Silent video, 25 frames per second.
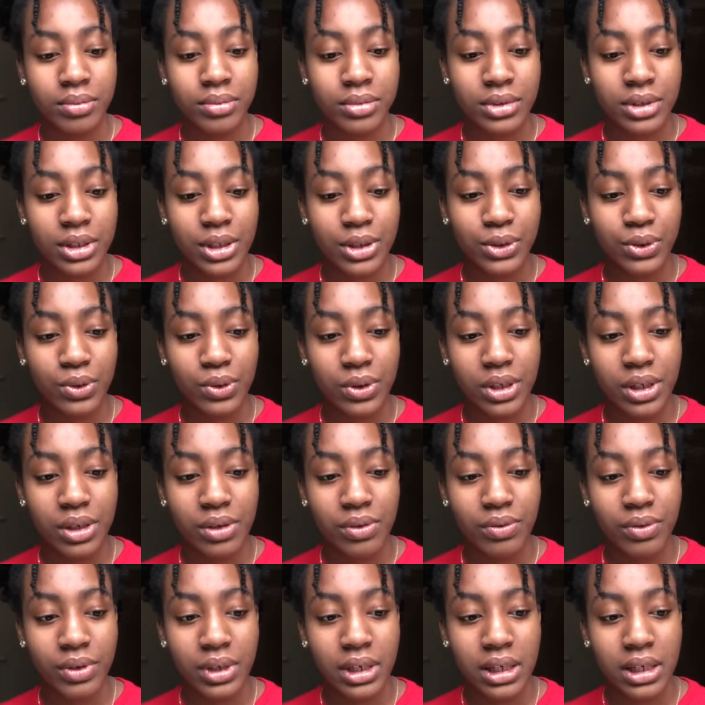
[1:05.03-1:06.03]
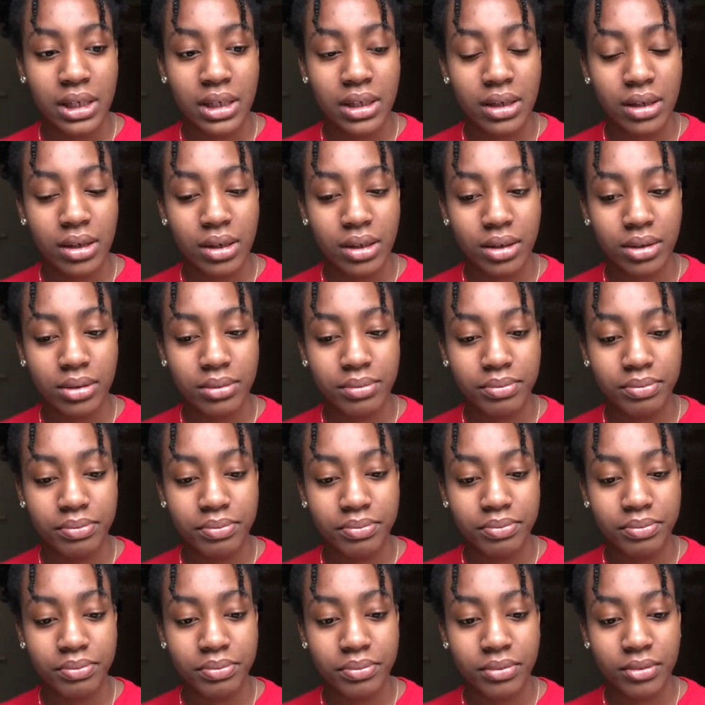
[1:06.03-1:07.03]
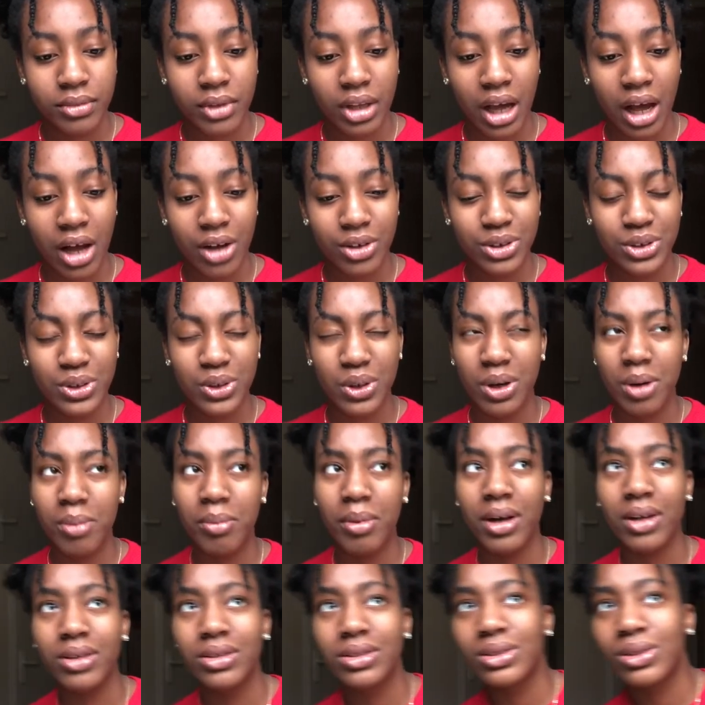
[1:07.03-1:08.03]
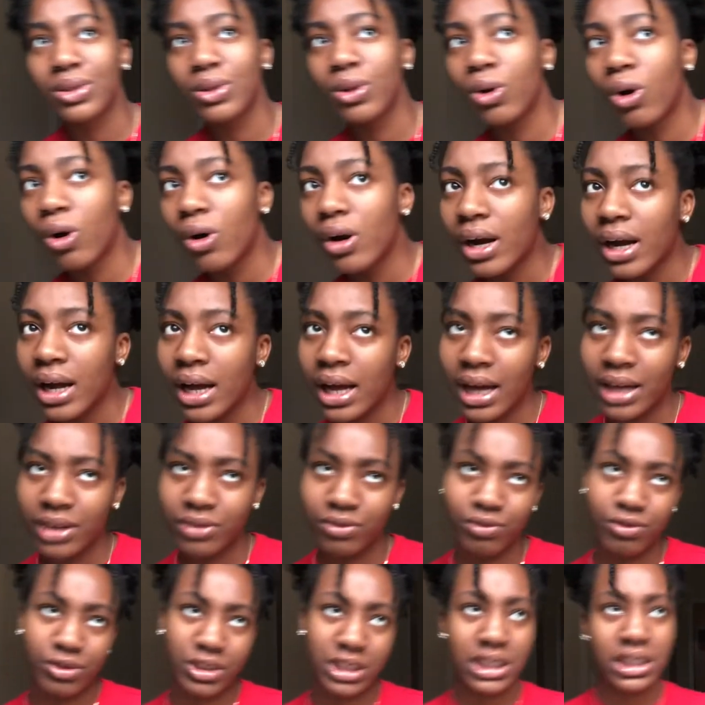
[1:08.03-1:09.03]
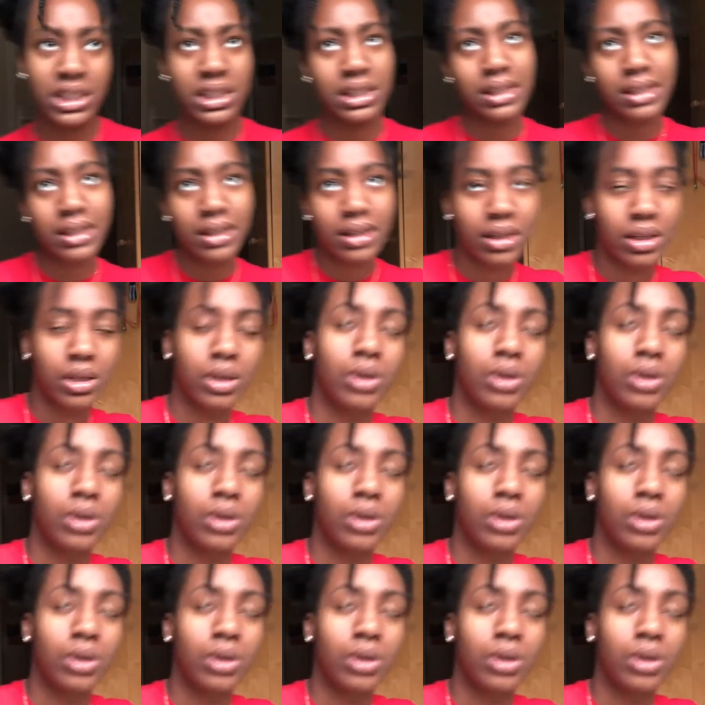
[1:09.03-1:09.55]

there's only really I'll just talk about Lora and Ricky,